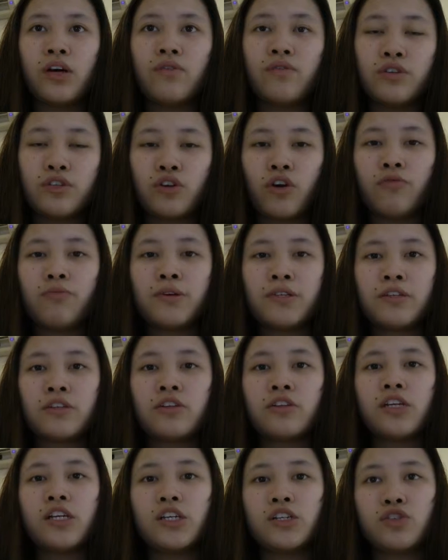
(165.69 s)
resolve
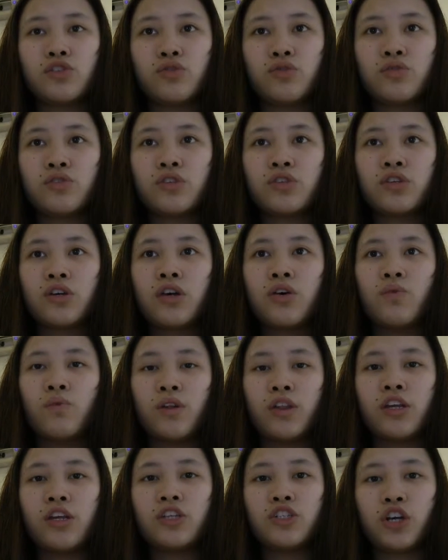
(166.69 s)
personal issues
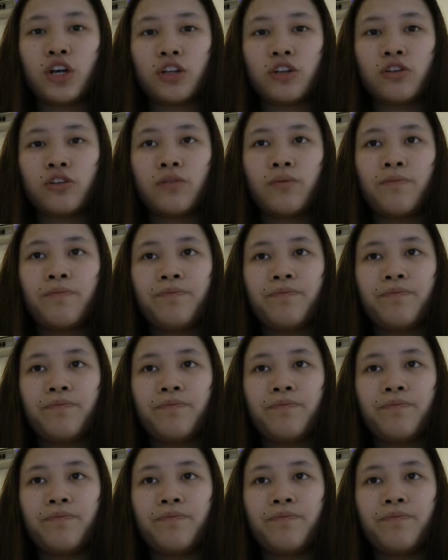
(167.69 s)
with each other.